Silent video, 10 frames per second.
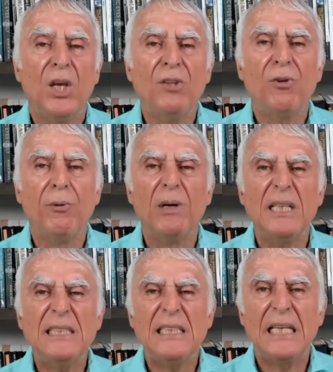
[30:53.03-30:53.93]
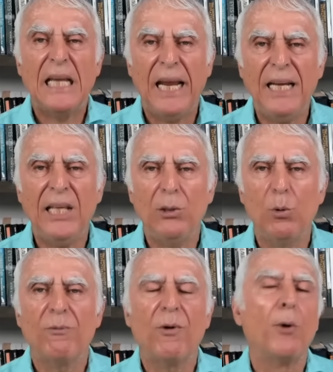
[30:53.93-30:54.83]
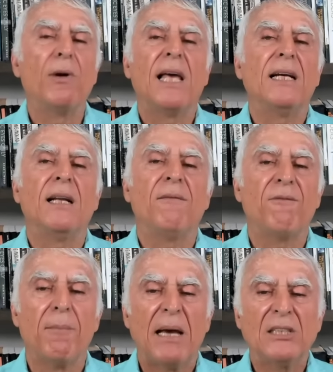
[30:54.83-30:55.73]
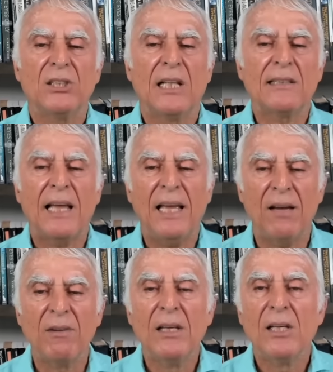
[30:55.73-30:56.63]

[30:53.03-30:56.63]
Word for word: into releasing any UFO related information that they have.